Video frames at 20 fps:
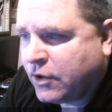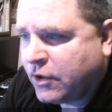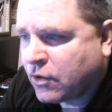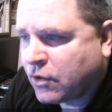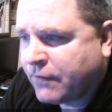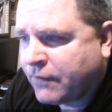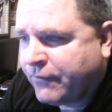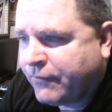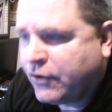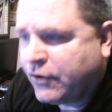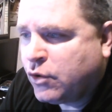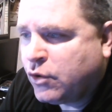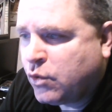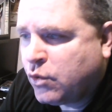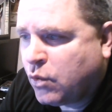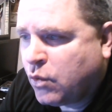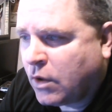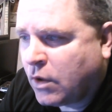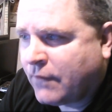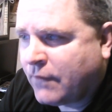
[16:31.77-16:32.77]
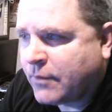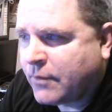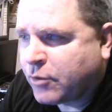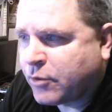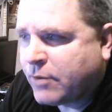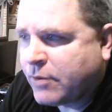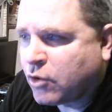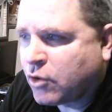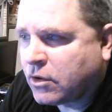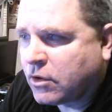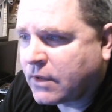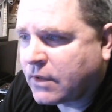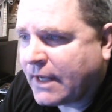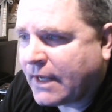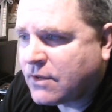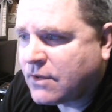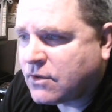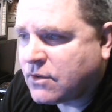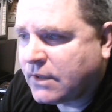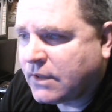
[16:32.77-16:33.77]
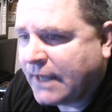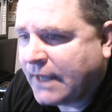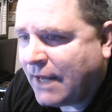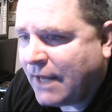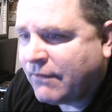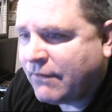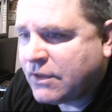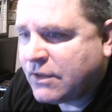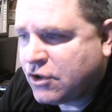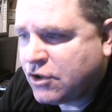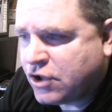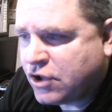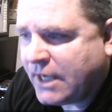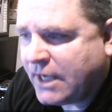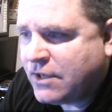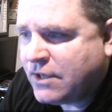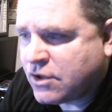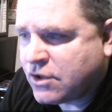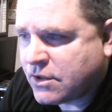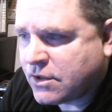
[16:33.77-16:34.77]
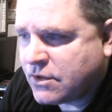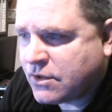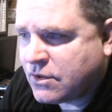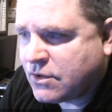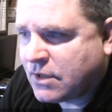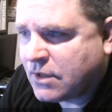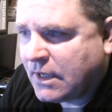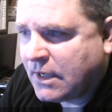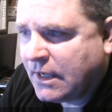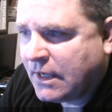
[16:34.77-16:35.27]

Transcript: your view of the premortal council in heaven changes.